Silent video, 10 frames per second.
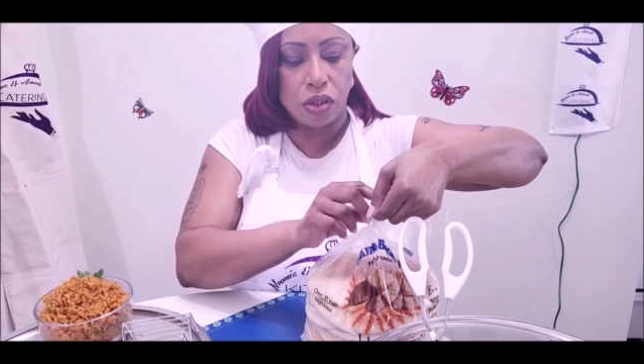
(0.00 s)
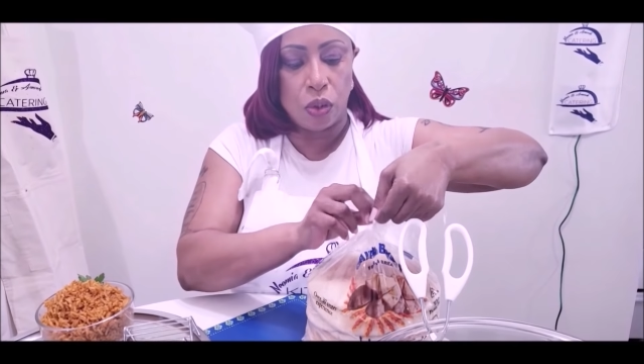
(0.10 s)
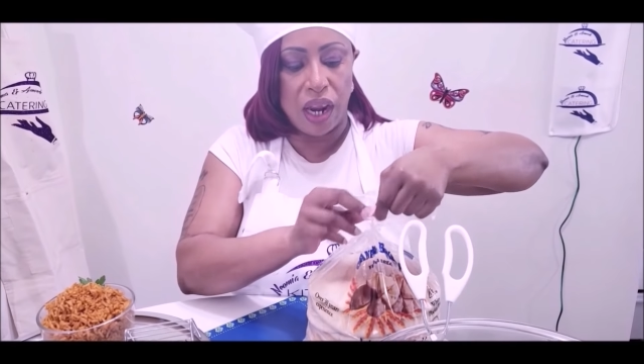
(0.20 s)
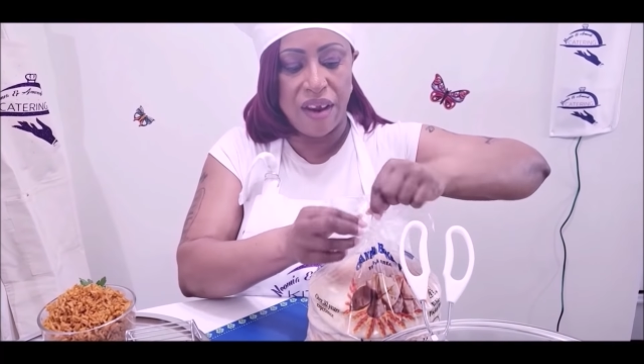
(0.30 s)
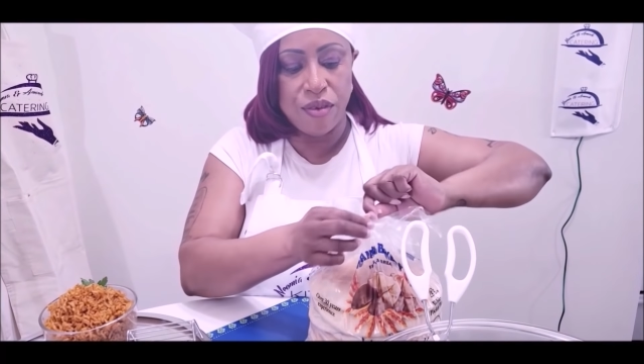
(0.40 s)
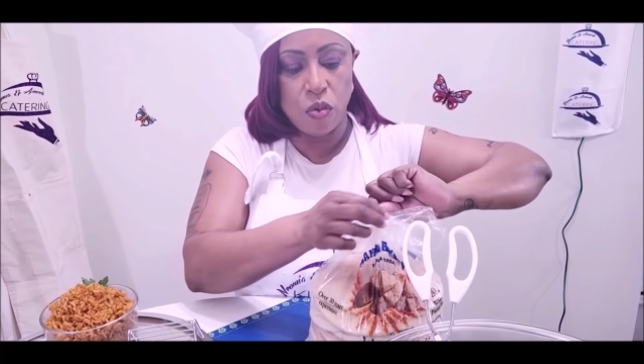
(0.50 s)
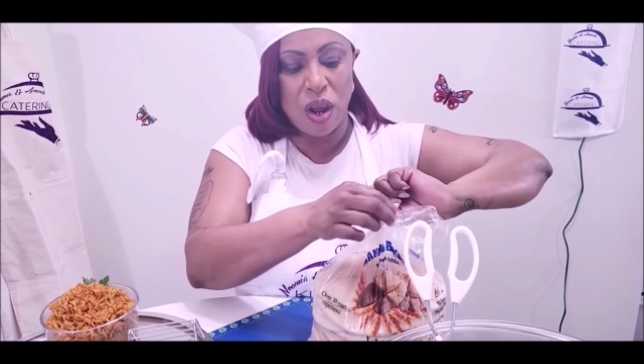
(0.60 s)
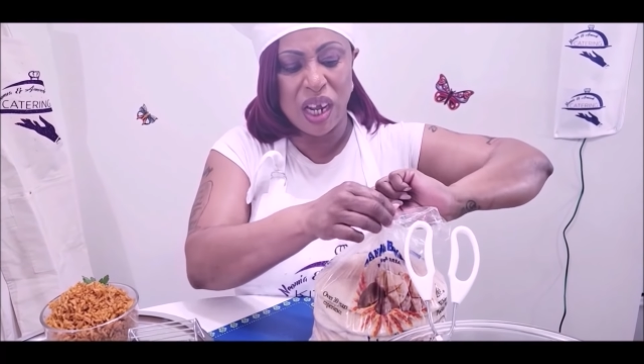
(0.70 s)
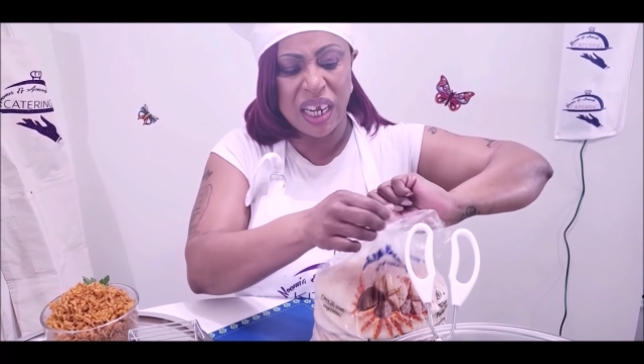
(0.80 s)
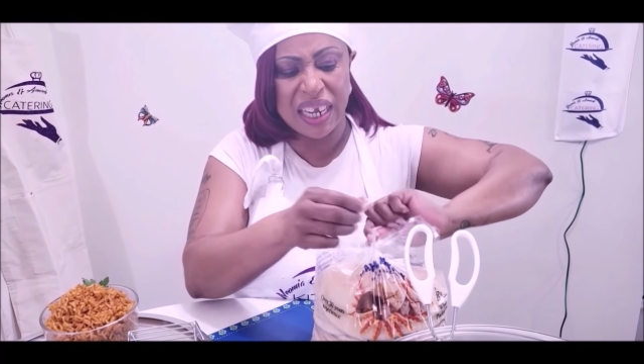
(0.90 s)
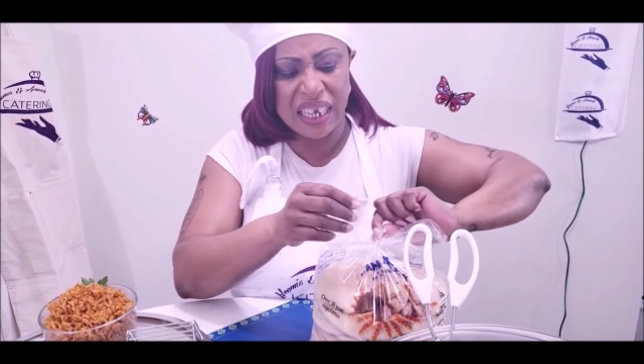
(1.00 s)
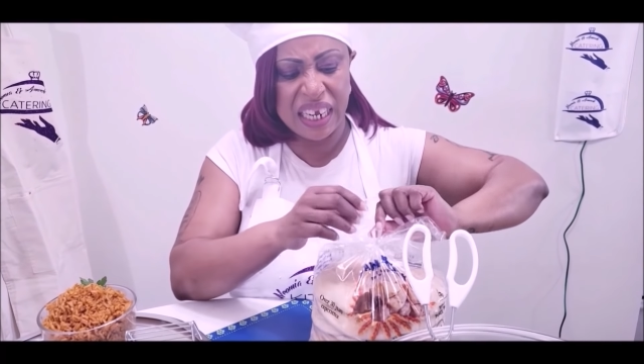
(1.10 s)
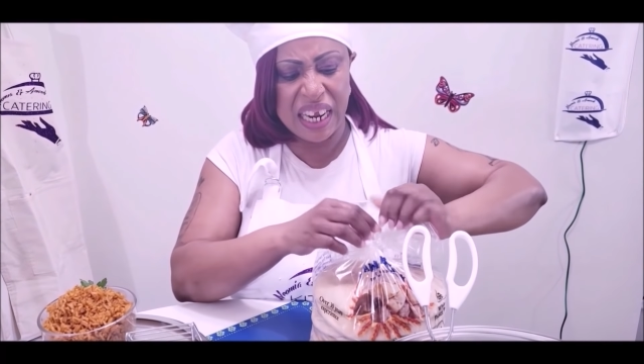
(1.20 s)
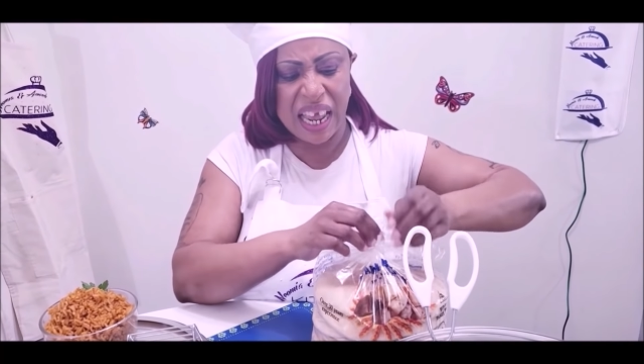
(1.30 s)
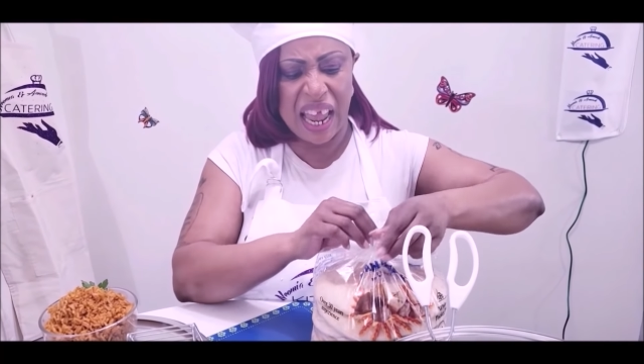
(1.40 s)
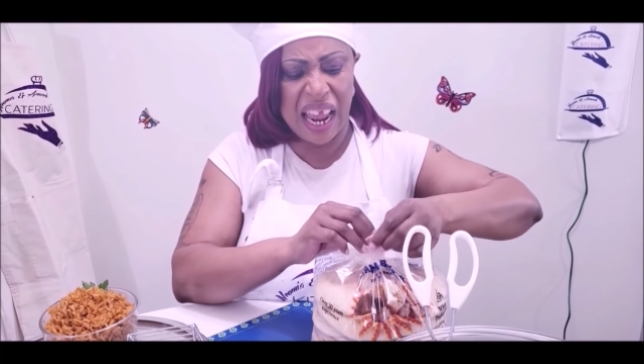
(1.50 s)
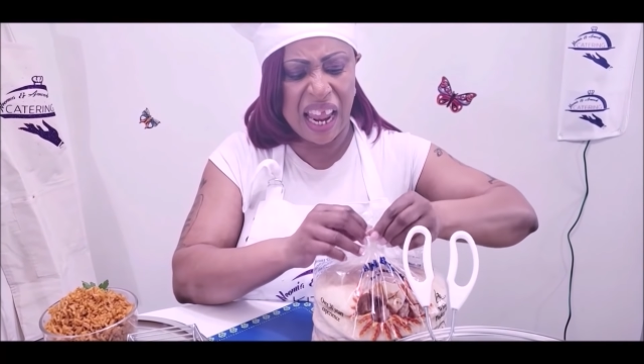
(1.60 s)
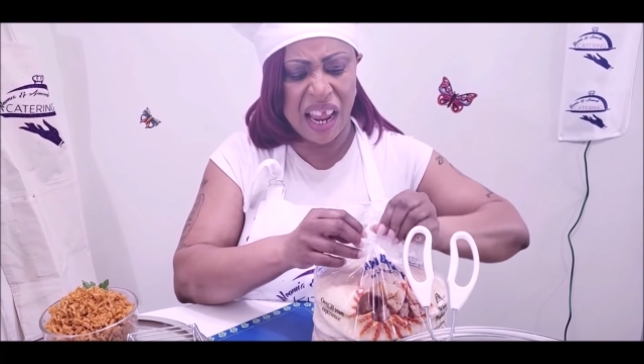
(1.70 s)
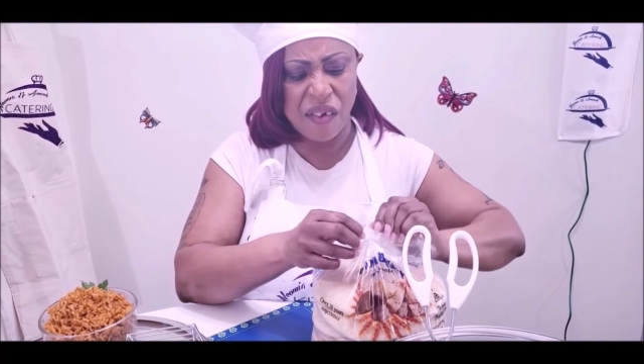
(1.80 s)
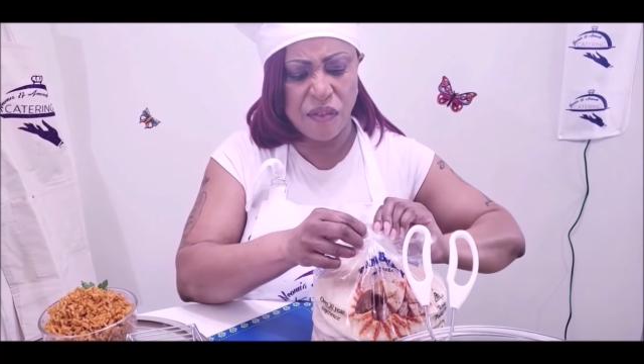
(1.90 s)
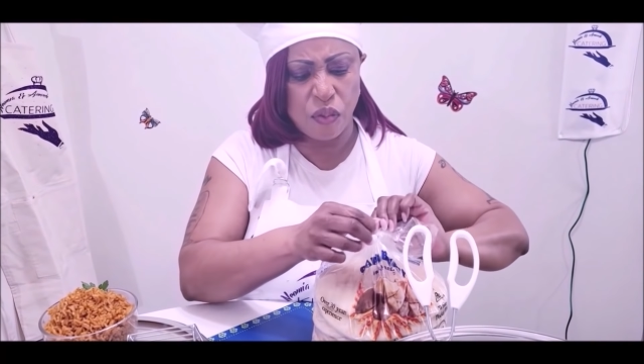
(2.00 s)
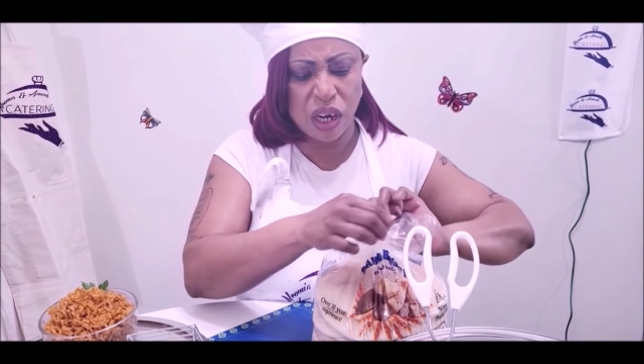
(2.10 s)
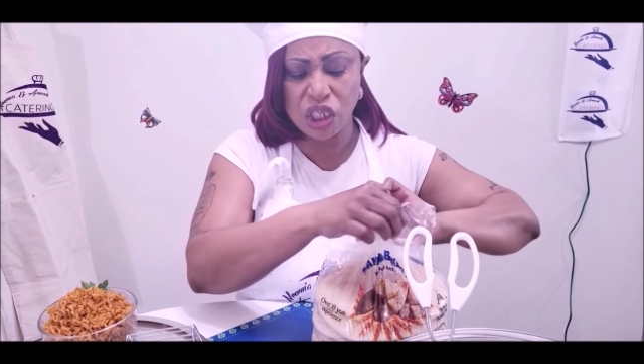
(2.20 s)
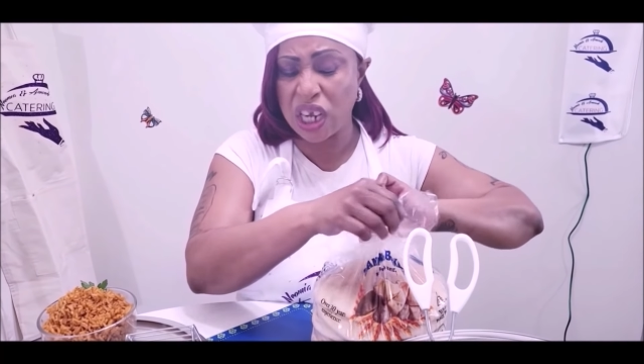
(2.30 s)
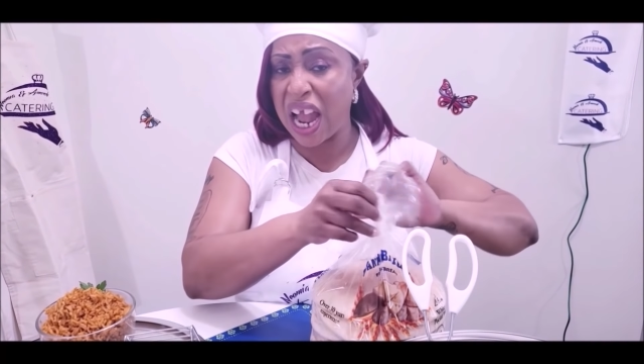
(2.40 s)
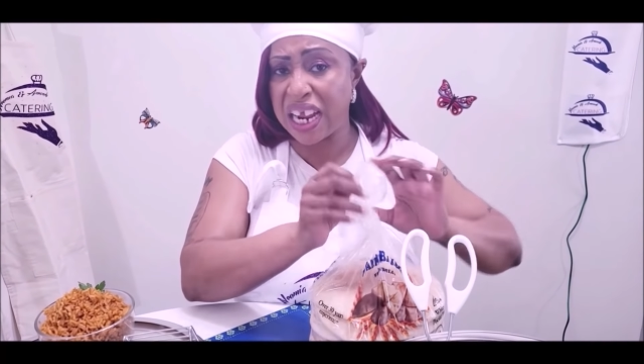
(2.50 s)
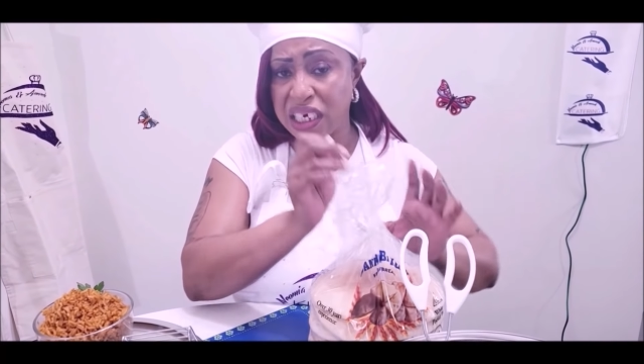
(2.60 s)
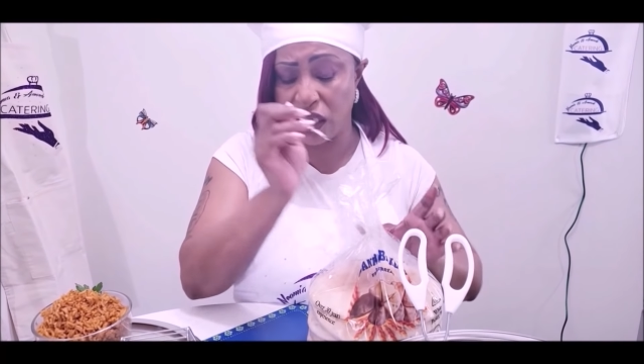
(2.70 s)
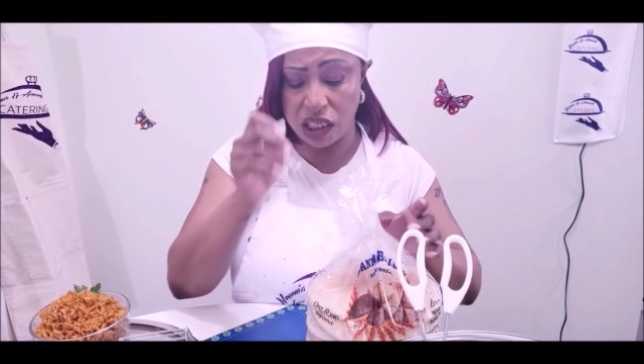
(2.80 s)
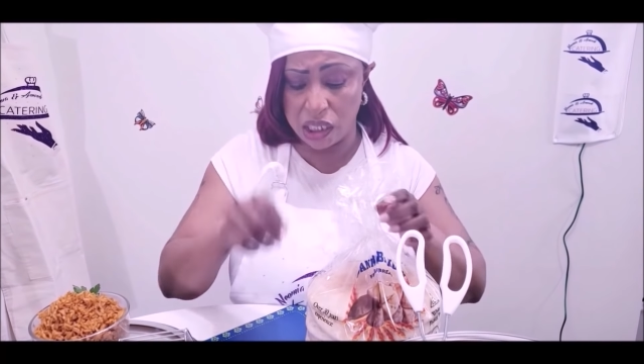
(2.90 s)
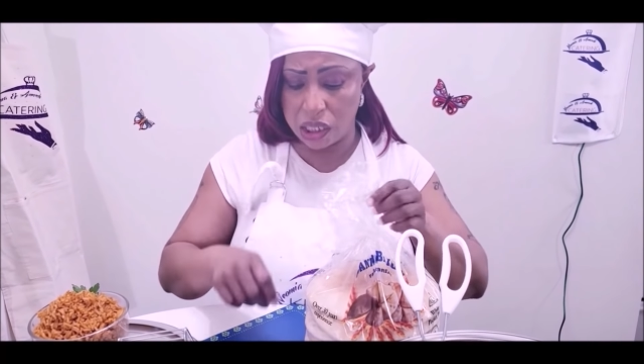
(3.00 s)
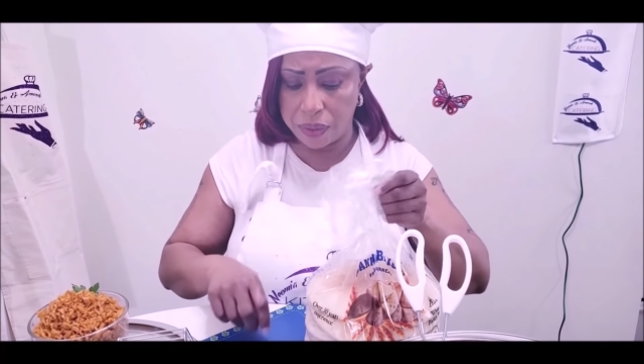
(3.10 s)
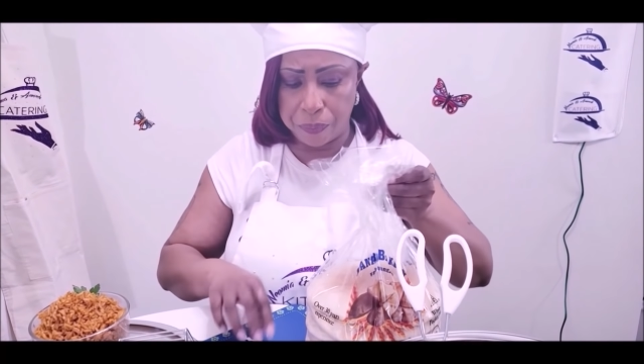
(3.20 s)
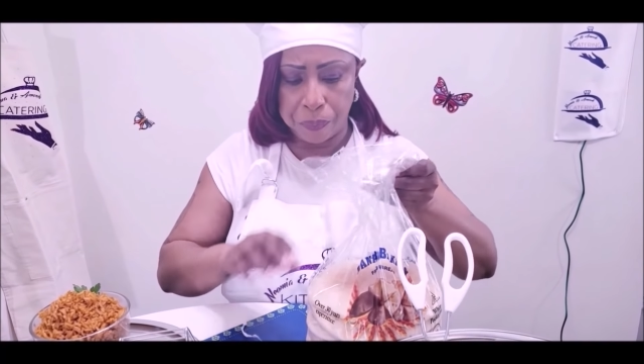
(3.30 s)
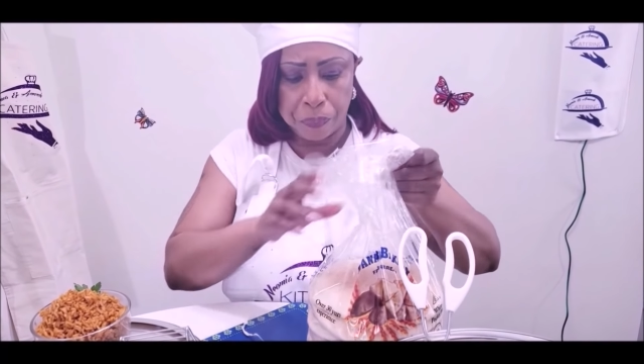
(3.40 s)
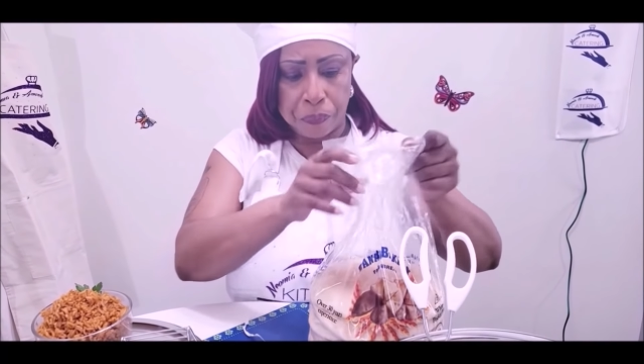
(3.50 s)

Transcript: so everyone can get a fresh idea